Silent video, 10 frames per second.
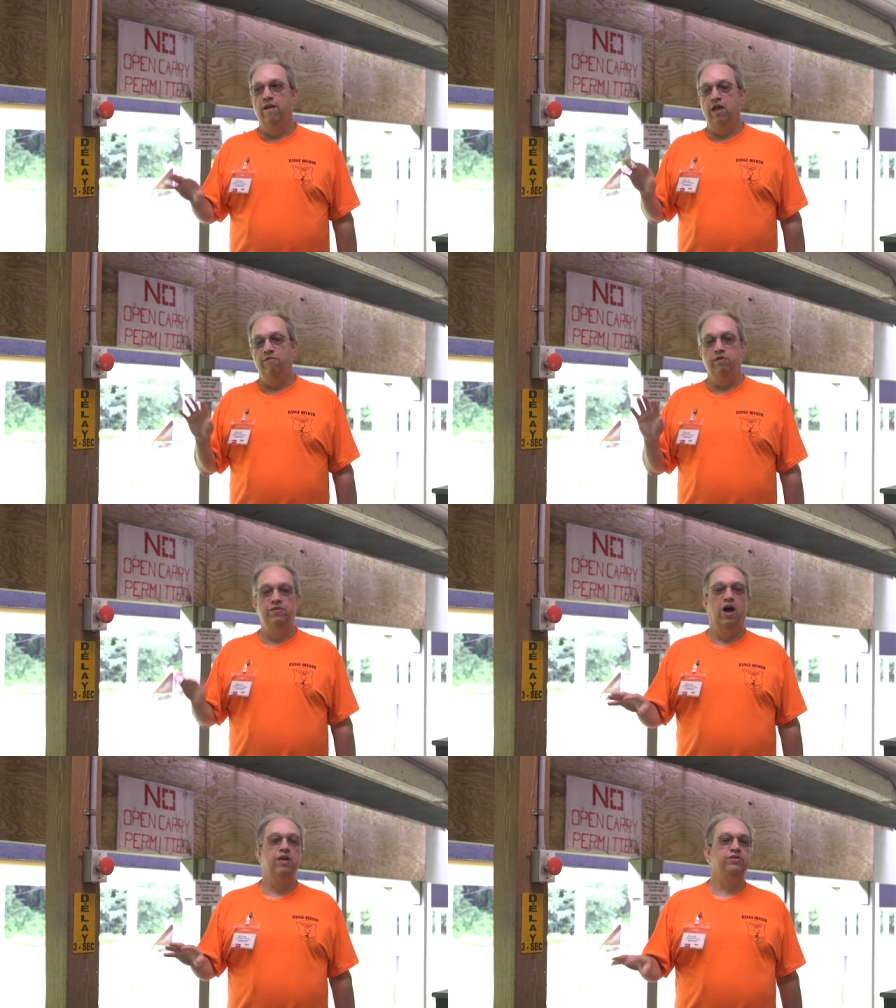If you've
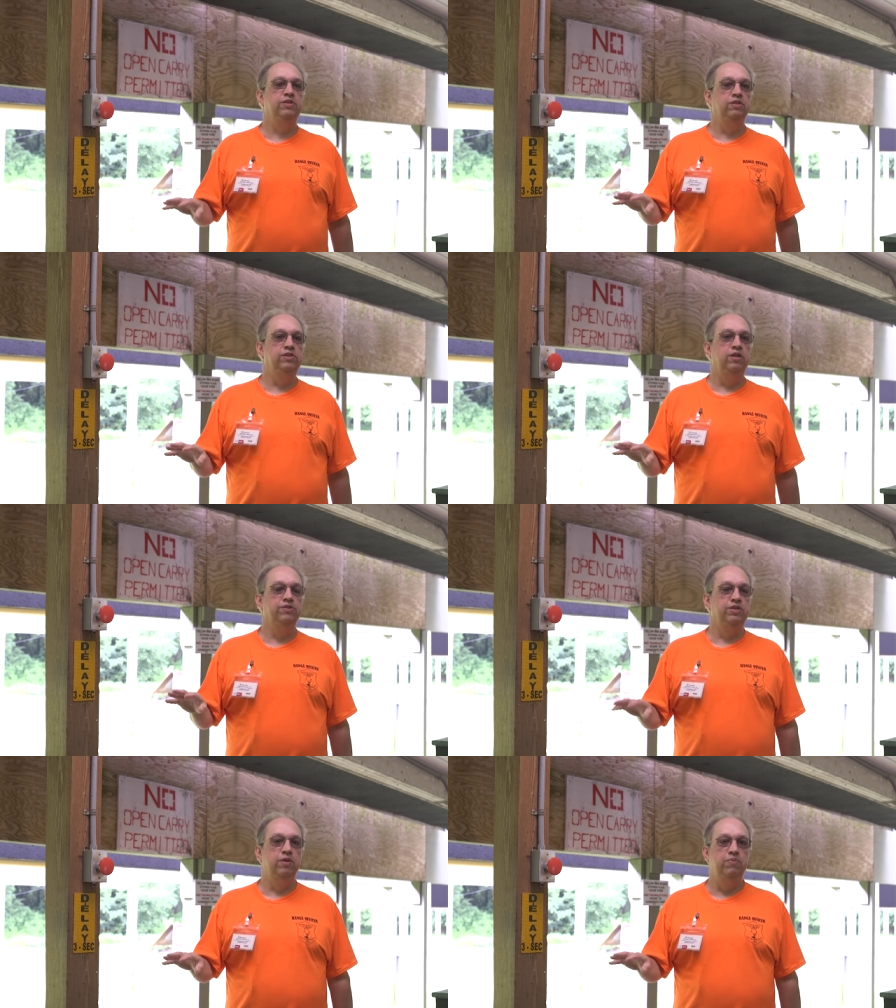not seen a
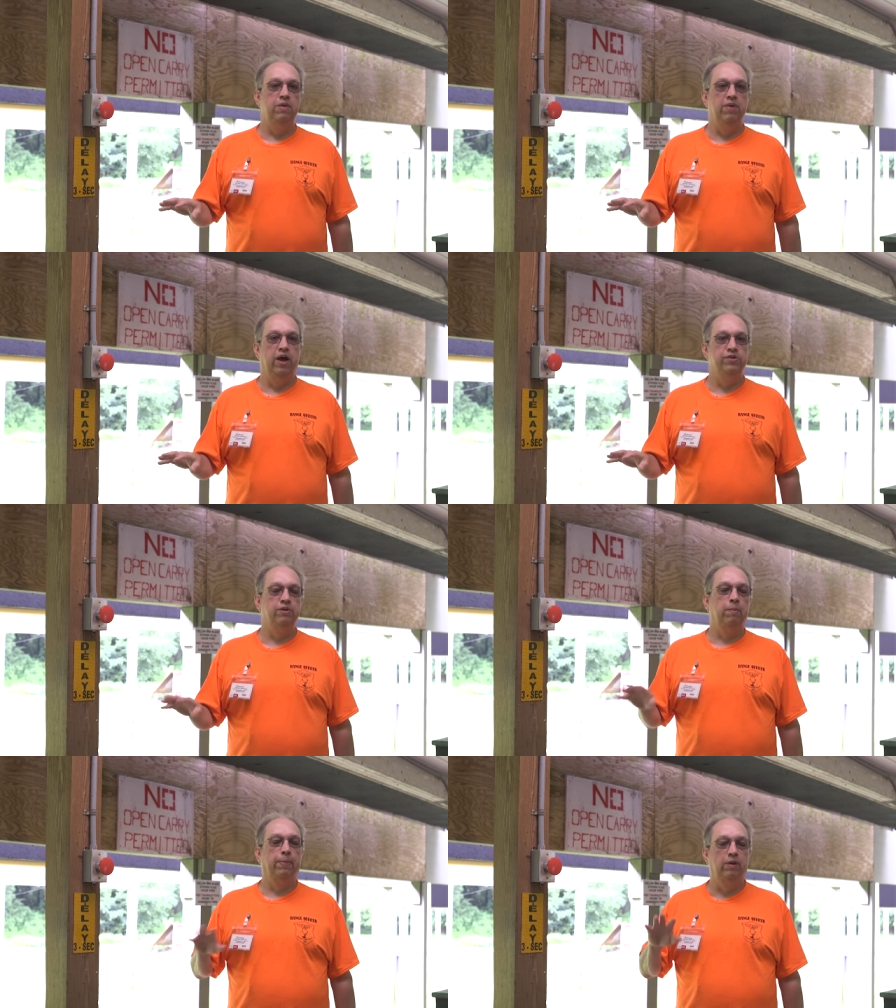CMP match,
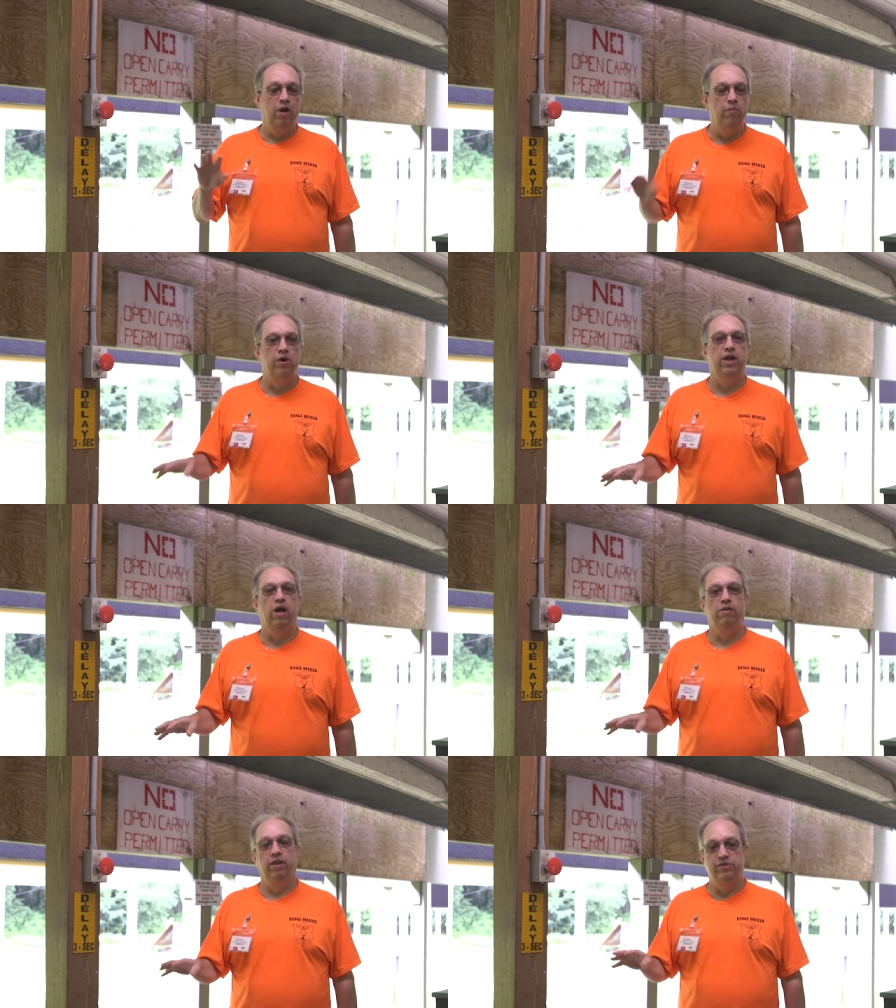come on
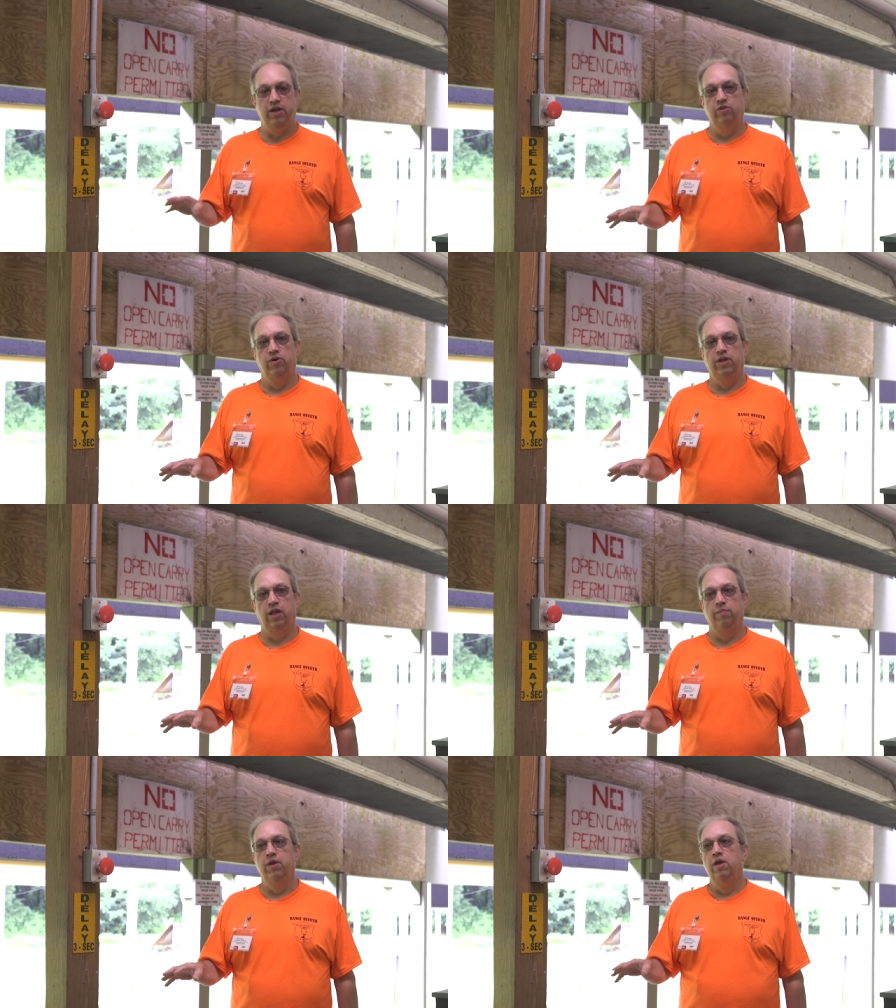out and take a look at
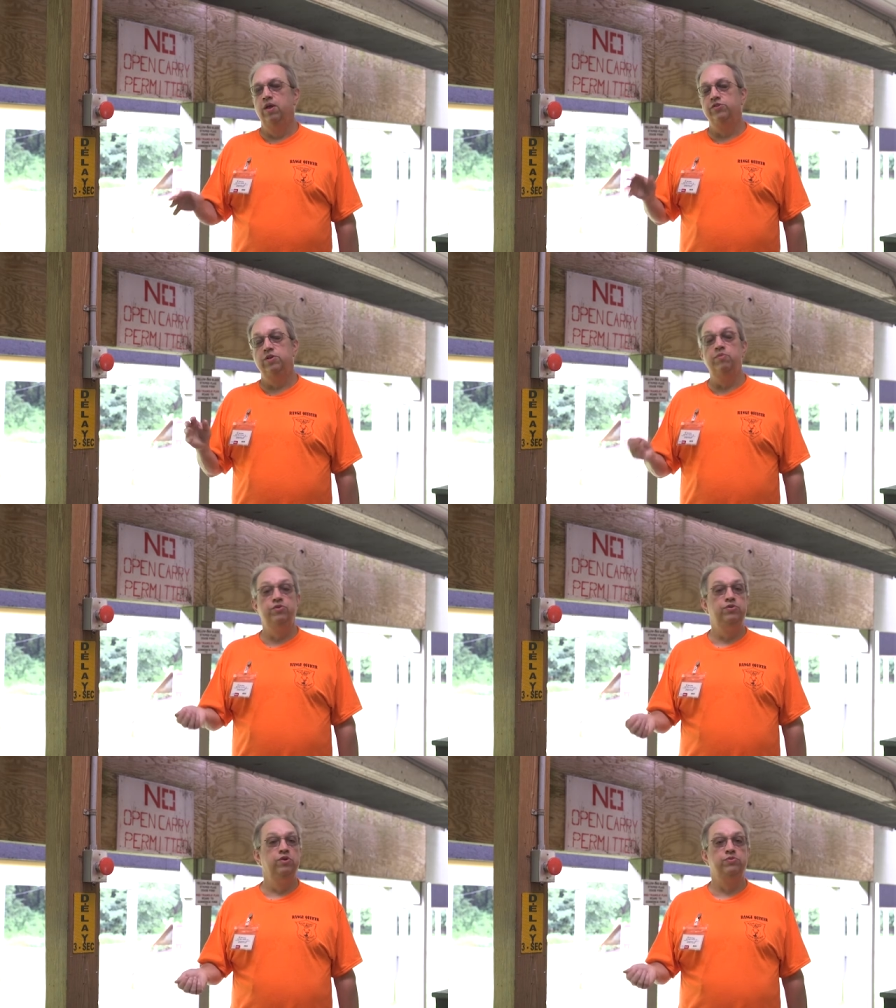them. Some of the
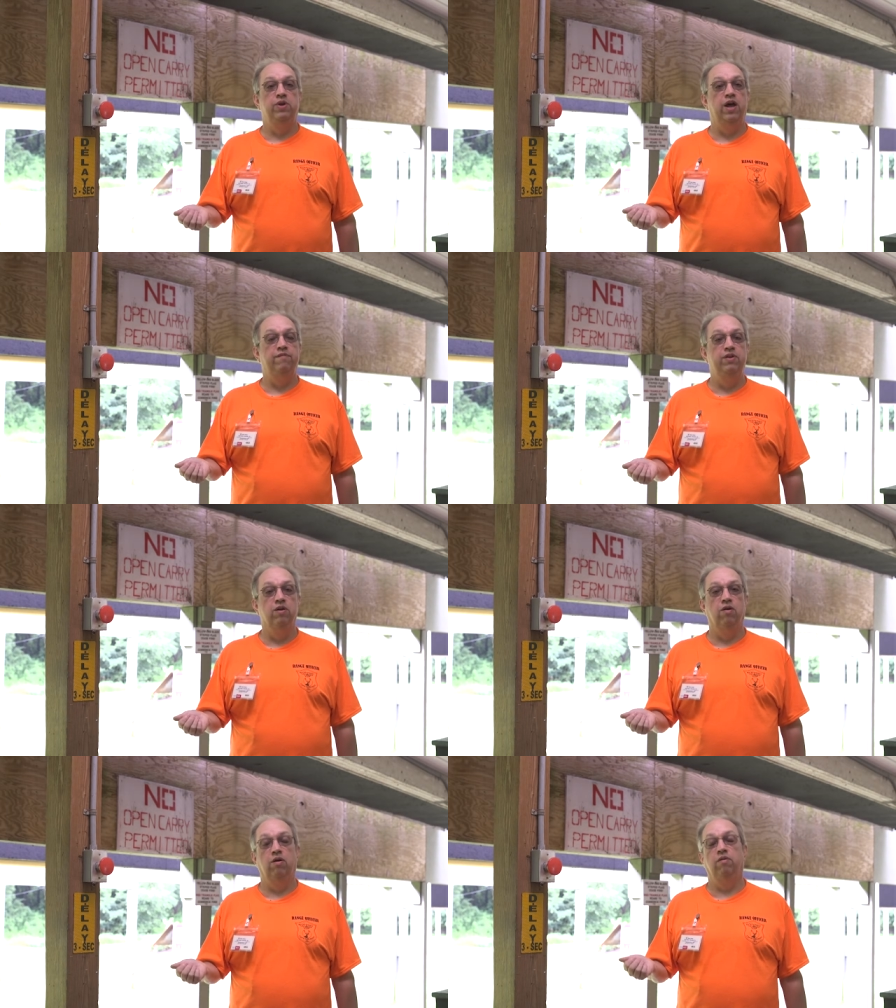shooters we have
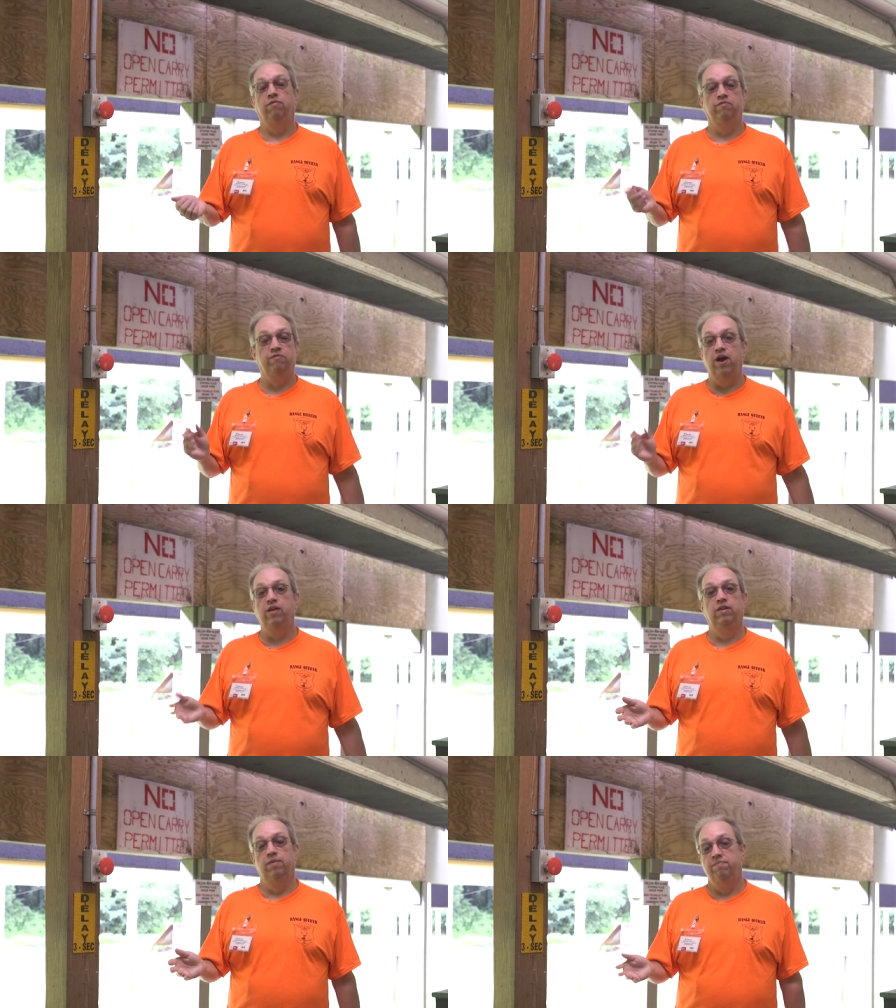here are
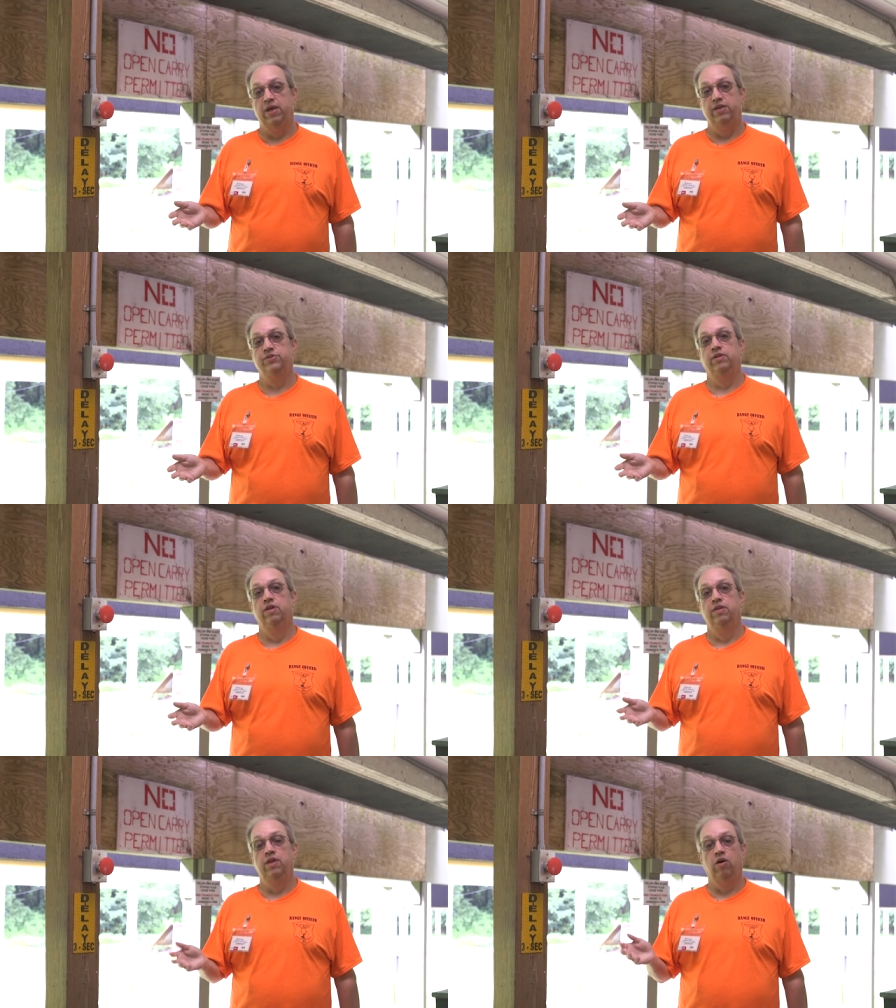frankly amazing.
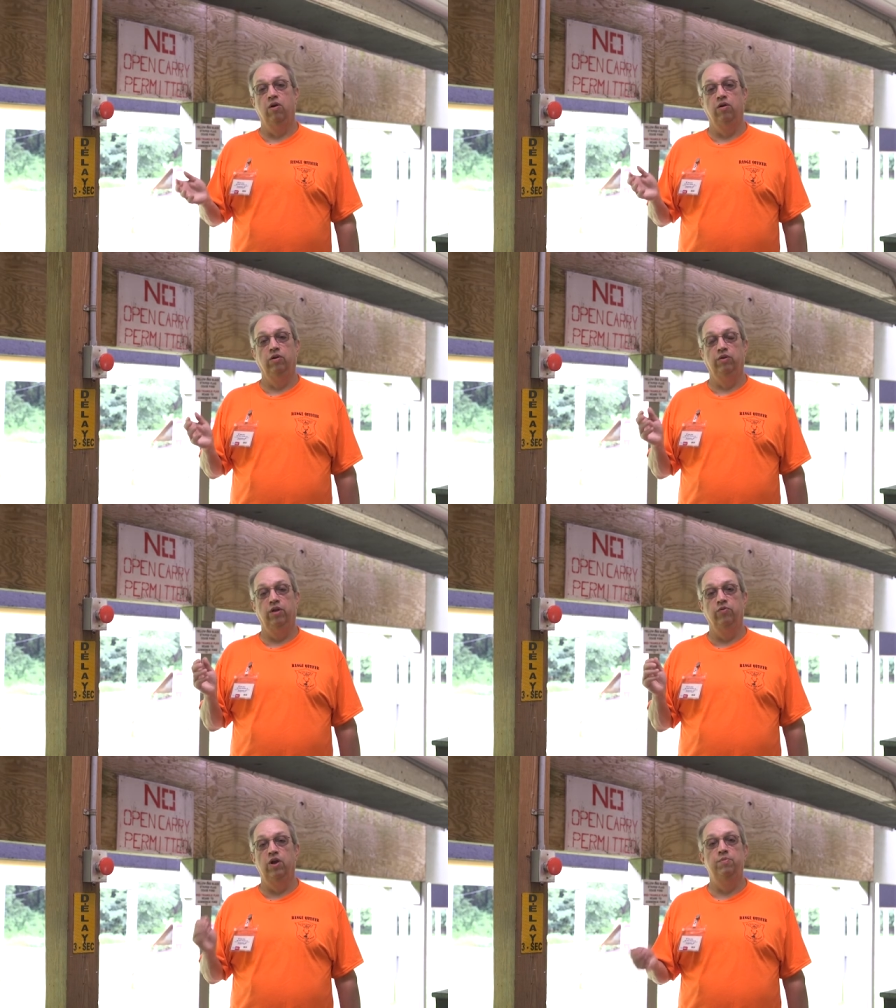They are
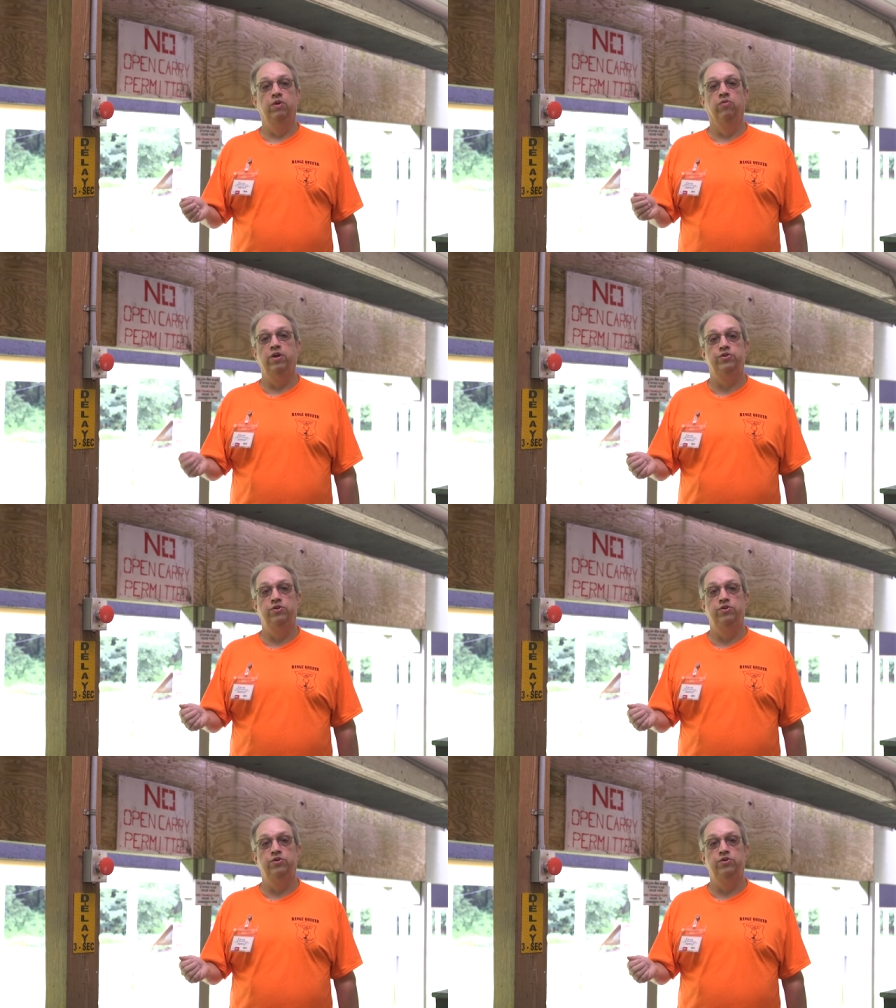incredibly great